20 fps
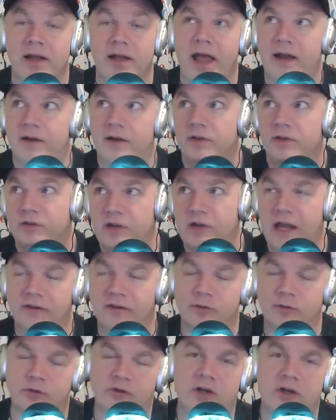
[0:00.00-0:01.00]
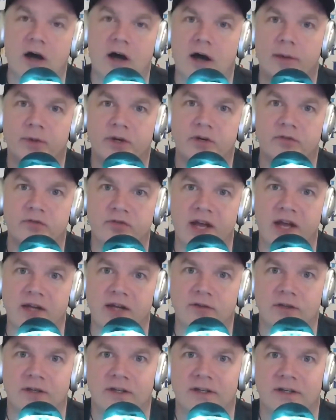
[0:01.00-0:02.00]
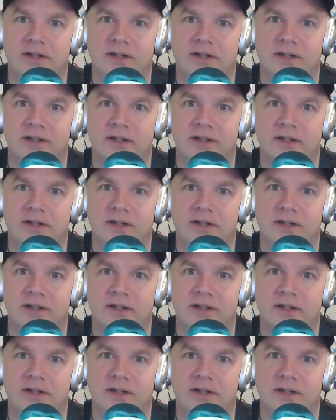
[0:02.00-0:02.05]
and in this case, it was a common event,